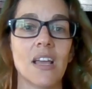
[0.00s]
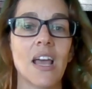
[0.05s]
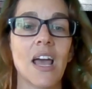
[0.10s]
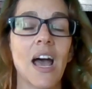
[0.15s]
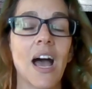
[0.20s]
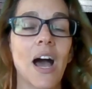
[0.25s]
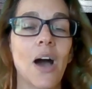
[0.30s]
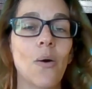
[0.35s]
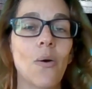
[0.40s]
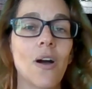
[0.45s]

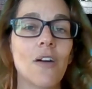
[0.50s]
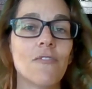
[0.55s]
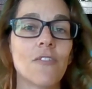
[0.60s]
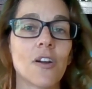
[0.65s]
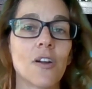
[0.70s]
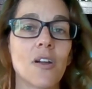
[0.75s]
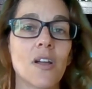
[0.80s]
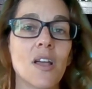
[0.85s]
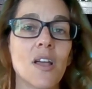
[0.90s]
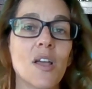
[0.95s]

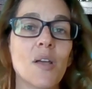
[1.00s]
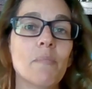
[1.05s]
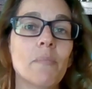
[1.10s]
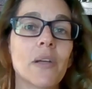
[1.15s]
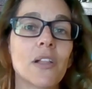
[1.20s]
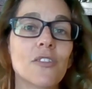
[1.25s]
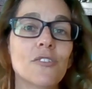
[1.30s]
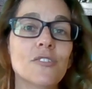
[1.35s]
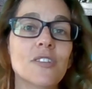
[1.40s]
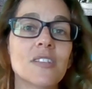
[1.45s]
However,
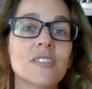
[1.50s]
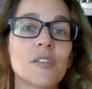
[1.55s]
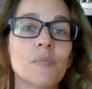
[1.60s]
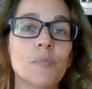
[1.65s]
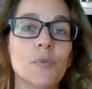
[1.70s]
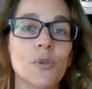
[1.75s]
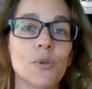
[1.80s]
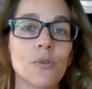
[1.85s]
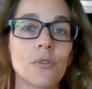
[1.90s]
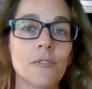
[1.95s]
Miller does a
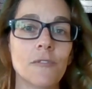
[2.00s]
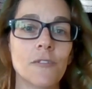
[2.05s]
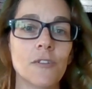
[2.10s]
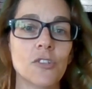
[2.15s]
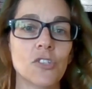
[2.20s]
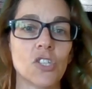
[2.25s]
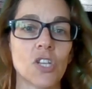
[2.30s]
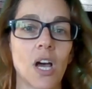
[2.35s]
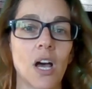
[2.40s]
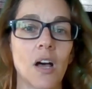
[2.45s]
beautiful
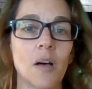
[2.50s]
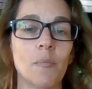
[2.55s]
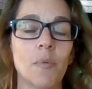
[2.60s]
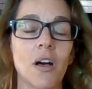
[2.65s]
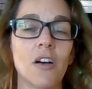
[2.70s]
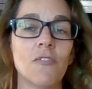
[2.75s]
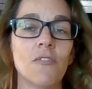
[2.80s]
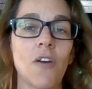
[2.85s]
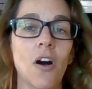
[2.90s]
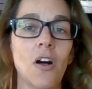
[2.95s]
job
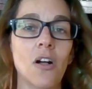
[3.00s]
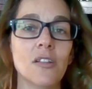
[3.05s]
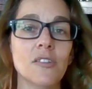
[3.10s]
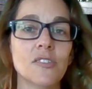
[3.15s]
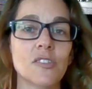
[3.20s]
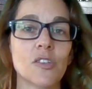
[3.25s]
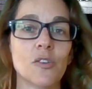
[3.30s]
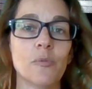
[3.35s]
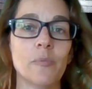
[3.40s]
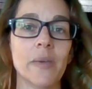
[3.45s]
of
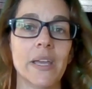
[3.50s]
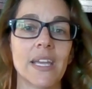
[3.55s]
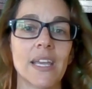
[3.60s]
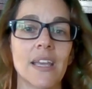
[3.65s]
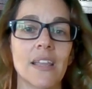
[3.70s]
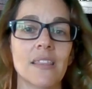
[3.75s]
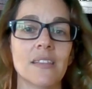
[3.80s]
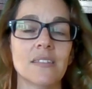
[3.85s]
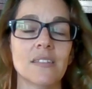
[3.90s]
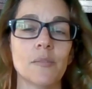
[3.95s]
also
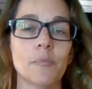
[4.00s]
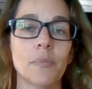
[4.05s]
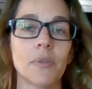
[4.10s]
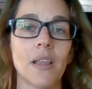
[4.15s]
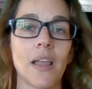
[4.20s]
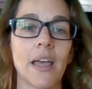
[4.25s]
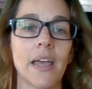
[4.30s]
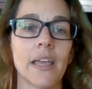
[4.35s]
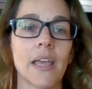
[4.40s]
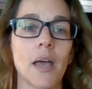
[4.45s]
making this a
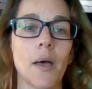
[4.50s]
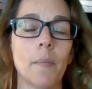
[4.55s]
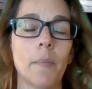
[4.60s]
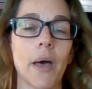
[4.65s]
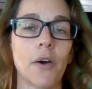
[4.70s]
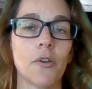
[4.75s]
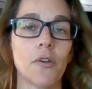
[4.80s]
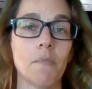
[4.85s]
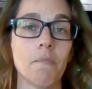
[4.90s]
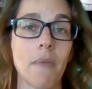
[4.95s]
play
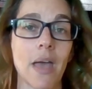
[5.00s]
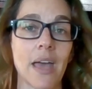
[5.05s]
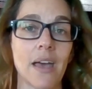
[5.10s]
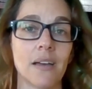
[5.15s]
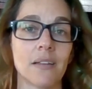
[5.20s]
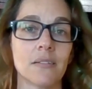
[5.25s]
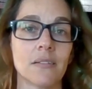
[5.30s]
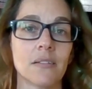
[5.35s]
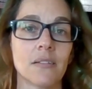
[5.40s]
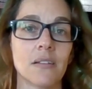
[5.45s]
about a
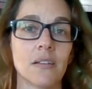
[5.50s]
man.